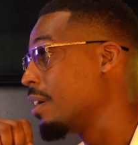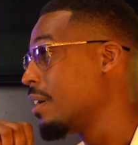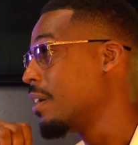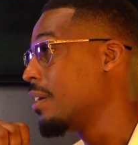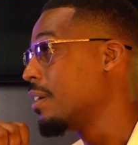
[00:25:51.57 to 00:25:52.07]

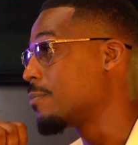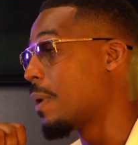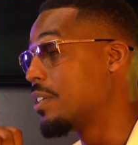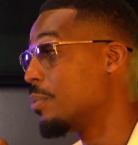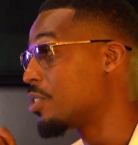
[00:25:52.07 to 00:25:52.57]
Yeah
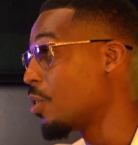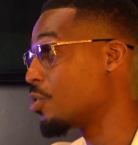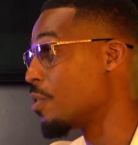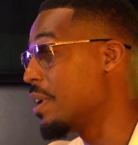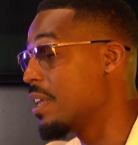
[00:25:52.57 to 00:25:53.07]
especially with
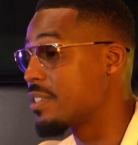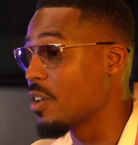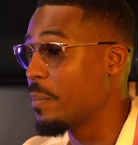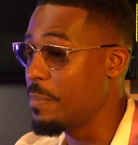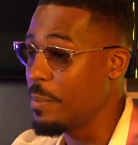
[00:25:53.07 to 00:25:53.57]
social media and
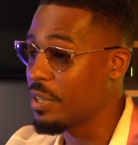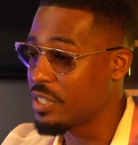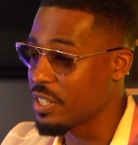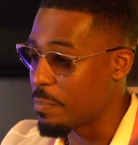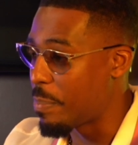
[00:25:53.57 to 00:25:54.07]
so many people
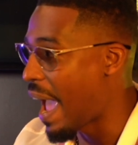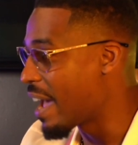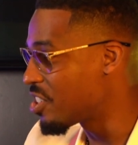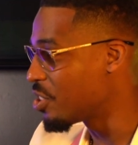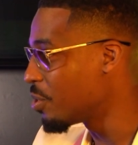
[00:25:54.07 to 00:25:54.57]
can just
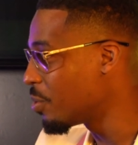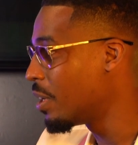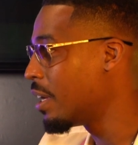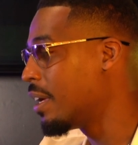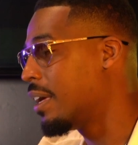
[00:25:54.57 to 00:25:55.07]
bash you.
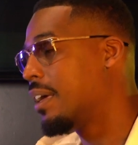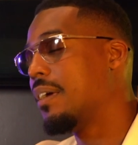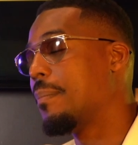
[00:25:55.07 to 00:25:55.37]
Mm-hmm.